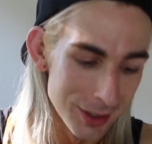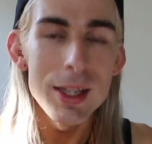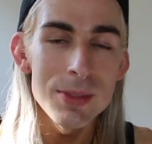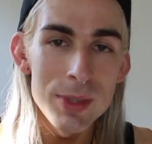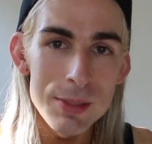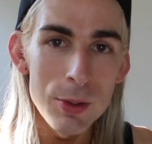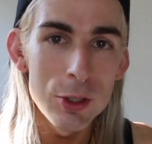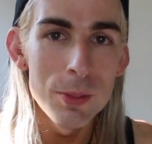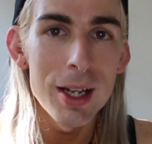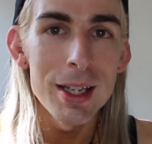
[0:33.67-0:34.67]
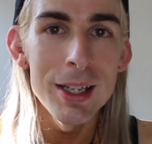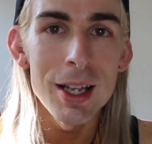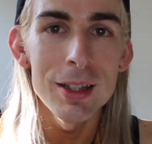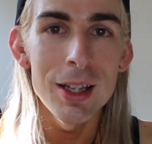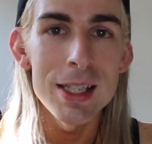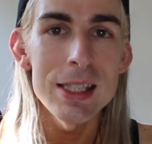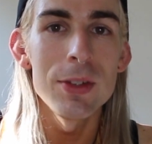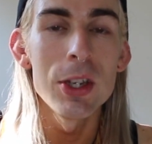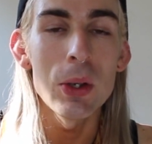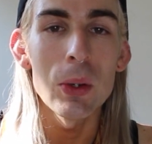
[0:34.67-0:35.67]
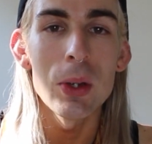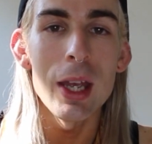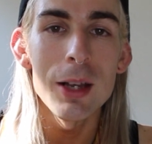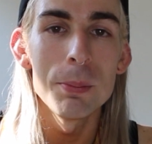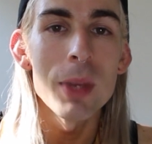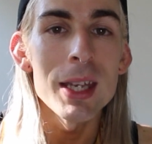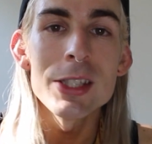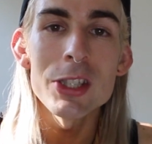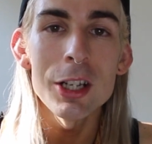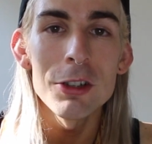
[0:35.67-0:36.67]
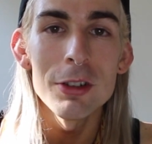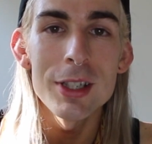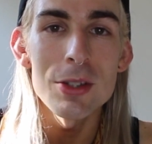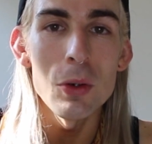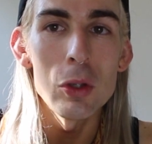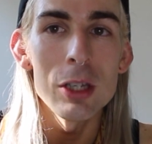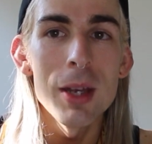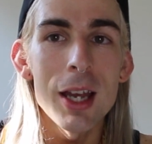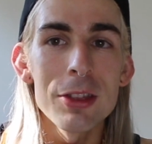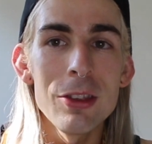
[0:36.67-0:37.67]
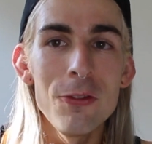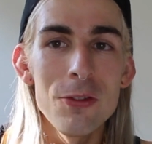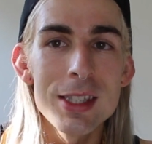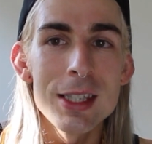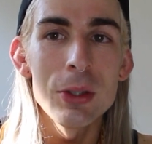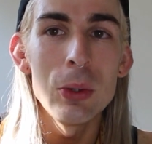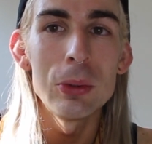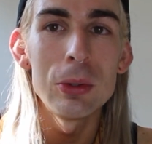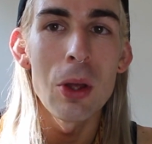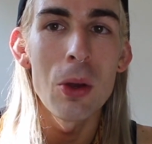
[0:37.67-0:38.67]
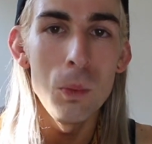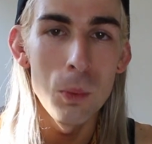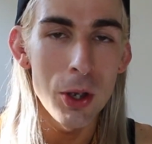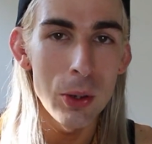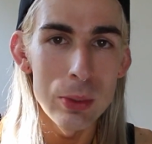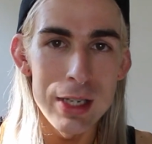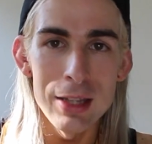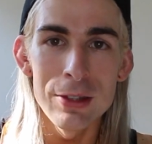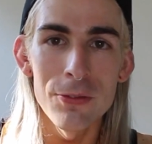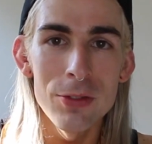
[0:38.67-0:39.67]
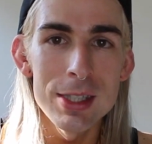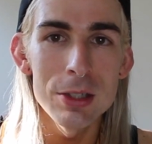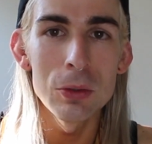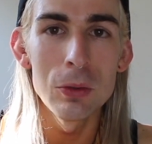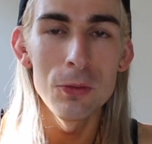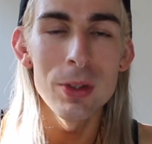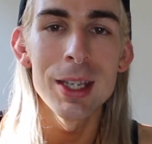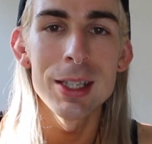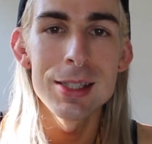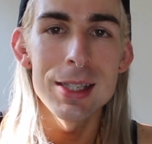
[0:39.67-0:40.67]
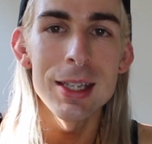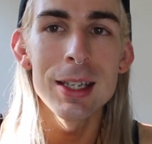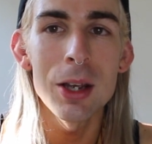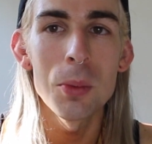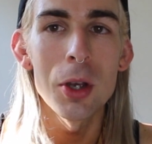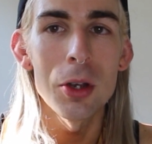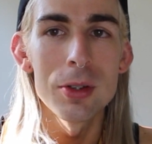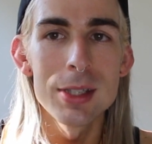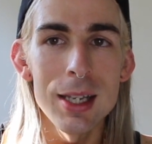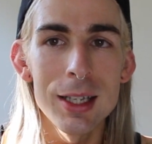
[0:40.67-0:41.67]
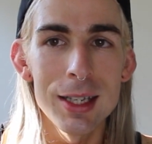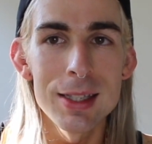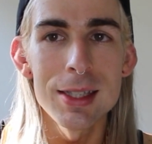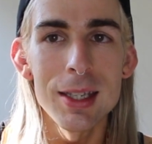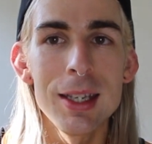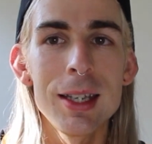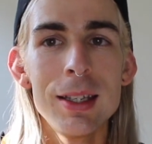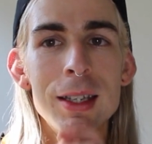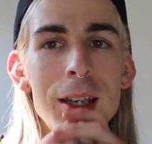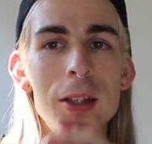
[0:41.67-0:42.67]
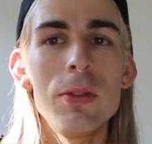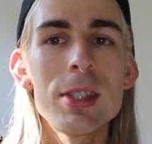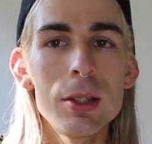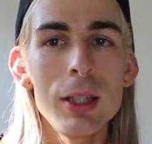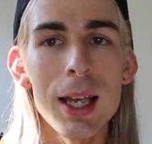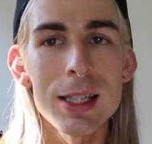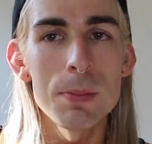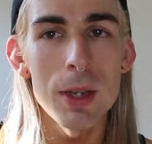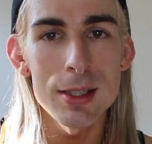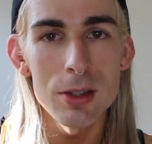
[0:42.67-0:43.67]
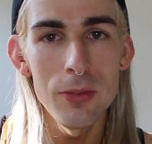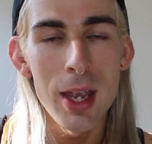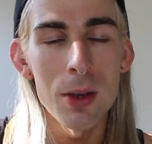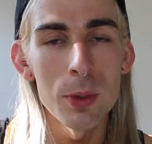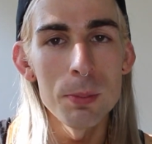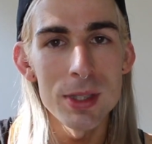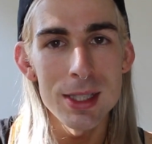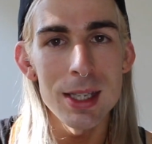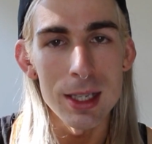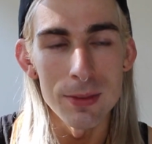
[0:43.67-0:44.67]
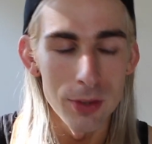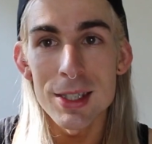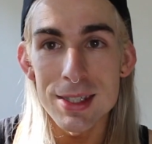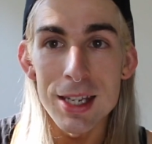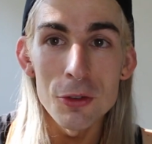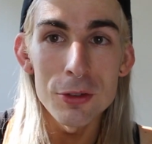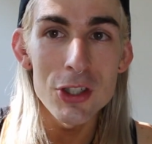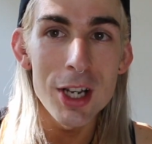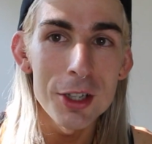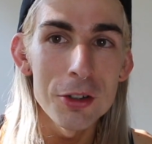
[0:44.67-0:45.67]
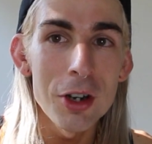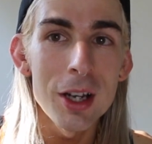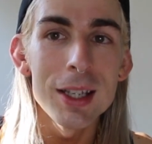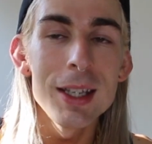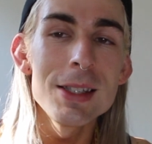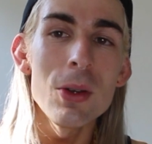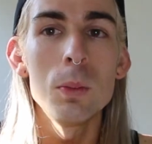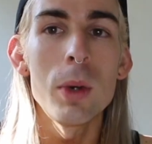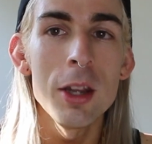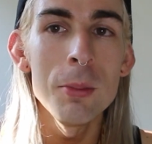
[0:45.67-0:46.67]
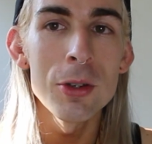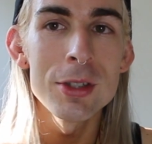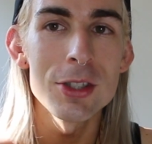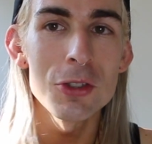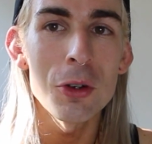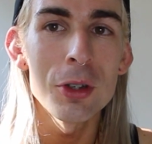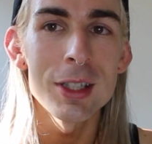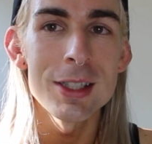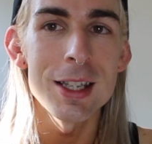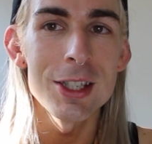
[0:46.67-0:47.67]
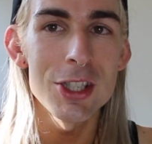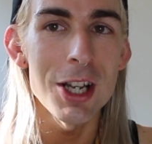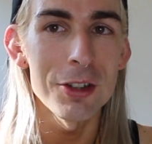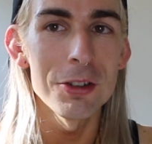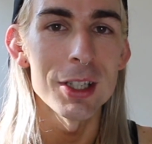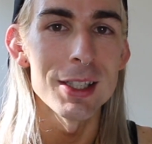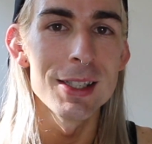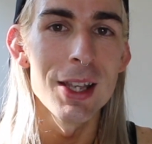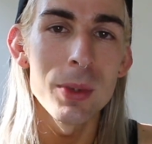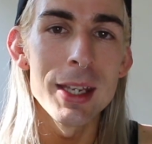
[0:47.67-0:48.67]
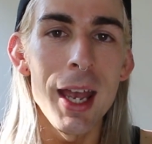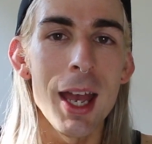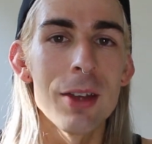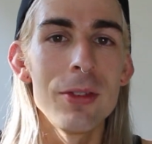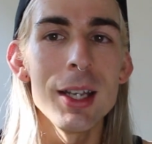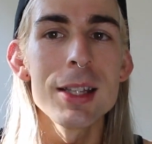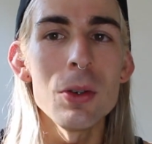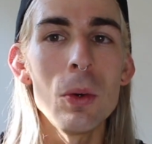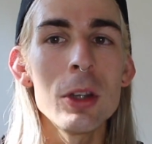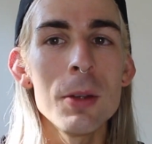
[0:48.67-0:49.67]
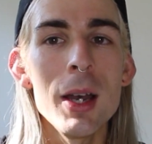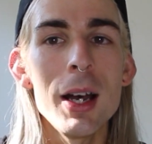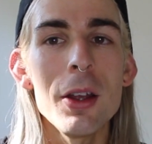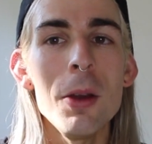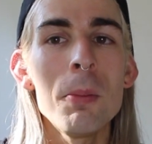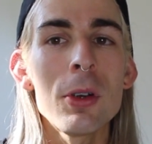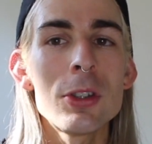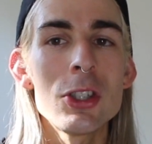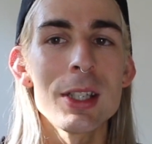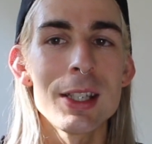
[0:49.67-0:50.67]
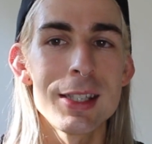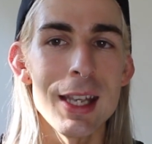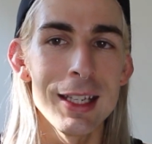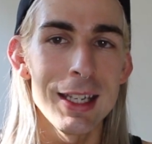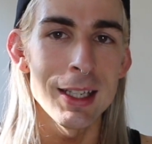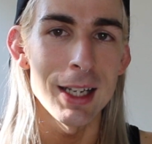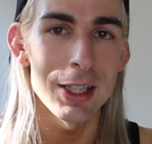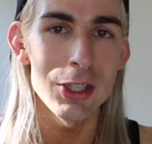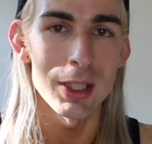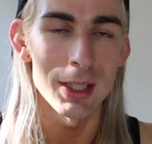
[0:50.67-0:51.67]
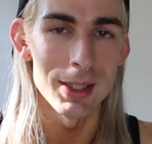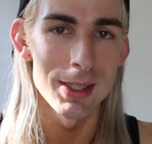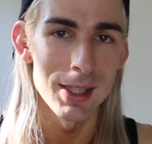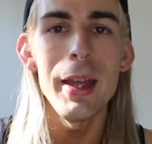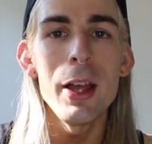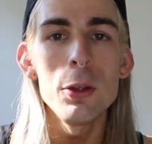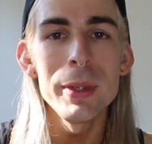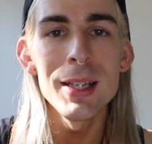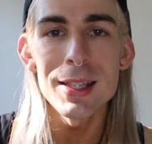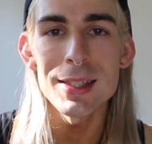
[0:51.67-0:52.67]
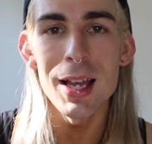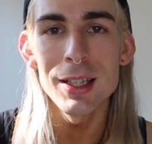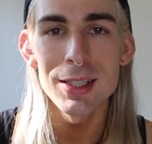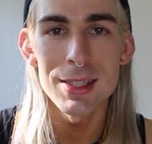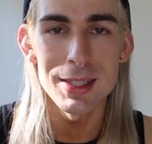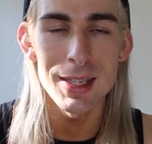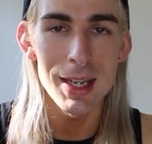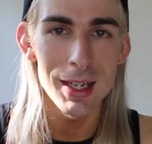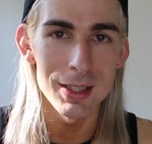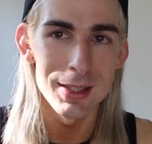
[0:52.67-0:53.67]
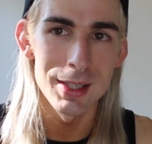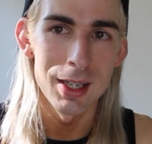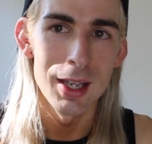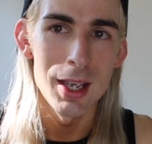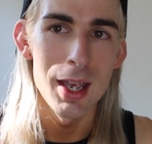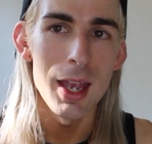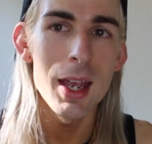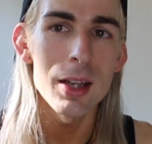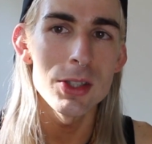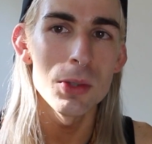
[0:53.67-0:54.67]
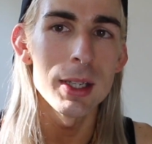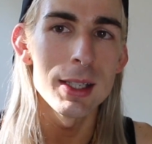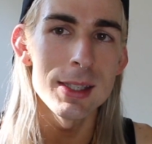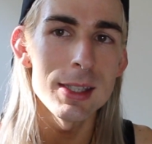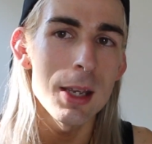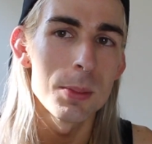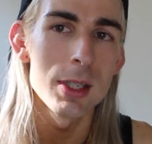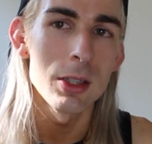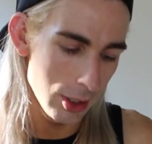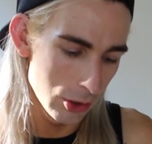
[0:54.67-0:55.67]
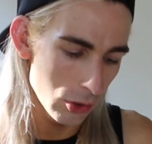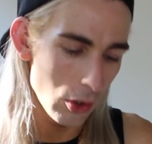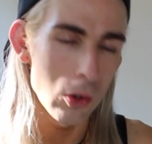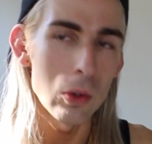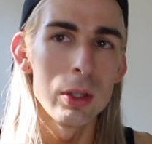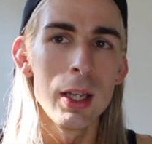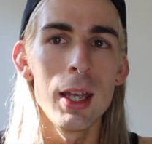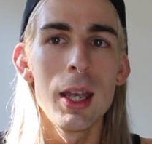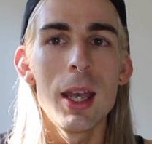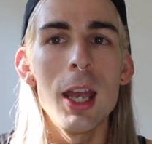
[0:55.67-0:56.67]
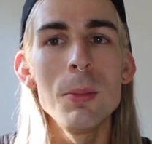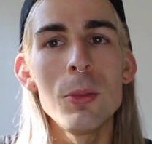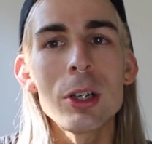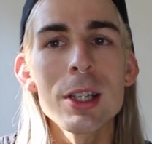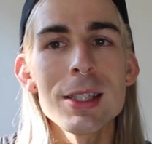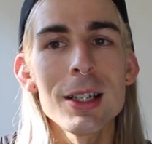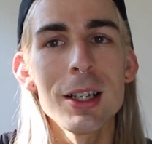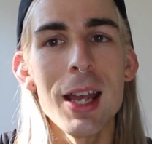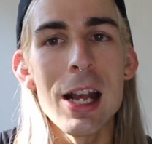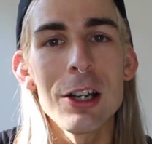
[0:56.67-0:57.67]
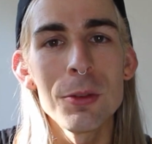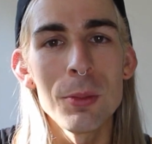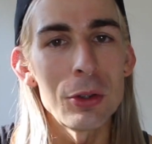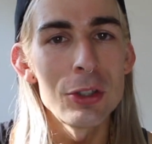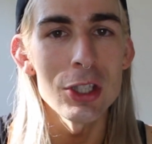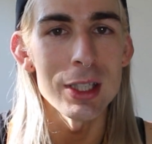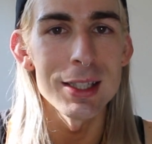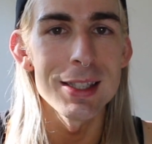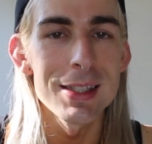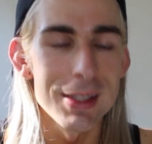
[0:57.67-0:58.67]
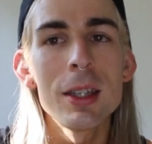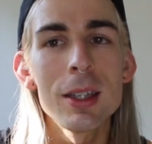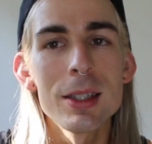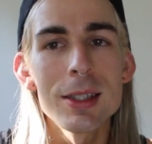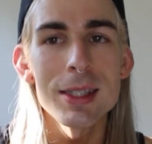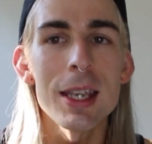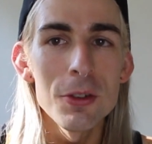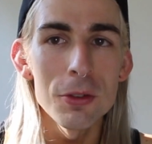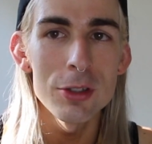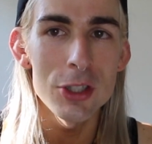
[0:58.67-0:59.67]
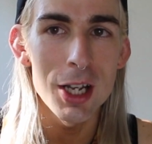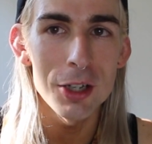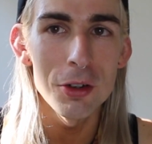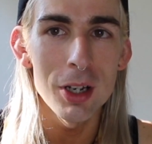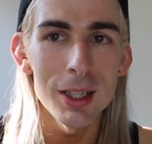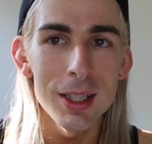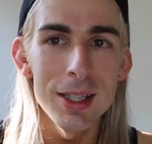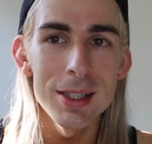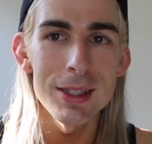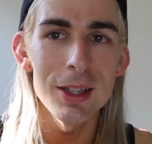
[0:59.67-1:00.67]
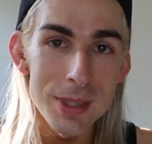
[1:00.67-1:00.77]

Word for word: As we spoke about in our last video, our base chakra is all about the physical world and the physical things in our world and is in the physical aspects of how we perceive. The sacral chakra is one of the most strongest chakras we have and it's all about emotions and connections, helping us understand understand how to accept, control, and monitor our emotions. The sacral chakra is